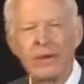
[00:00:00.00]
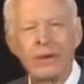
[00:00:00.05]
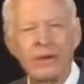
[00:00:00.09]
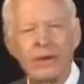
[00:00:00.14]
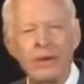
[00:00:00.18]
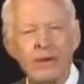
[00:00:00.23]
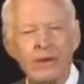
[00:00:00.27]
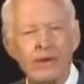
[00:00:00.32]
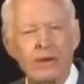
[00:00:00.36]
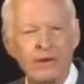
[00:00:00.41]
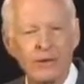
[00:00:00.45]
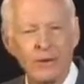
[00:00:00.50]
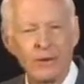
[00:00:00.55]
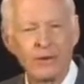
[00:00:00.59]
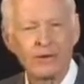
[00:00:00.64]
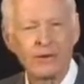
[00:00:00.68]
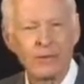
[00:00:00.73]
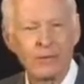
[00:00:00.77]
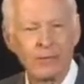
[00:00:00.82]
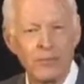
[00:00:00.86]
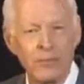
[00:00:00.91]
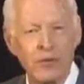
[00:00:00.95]
he
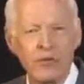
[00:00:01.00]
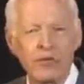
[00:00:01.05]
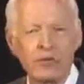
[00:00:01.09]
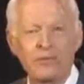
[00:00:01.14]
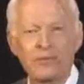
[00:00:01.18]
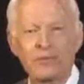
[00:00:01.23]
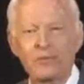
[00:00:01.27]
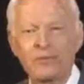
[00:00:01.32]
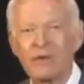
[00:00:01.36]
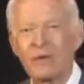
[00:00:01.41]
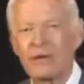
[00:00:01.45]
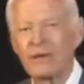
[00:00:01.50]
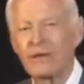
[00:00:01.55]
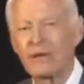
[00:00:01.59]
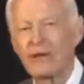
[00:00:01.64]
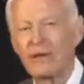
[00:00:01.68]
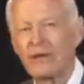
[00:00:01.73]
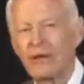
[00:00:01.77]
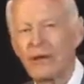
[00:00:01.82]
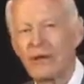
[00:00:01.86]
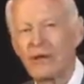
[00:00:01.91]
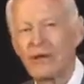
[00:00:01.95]
looked in books,
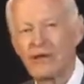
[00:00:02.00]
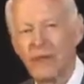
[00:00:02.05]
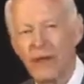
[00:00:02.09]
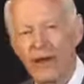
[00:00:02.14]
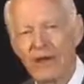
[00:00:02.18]
he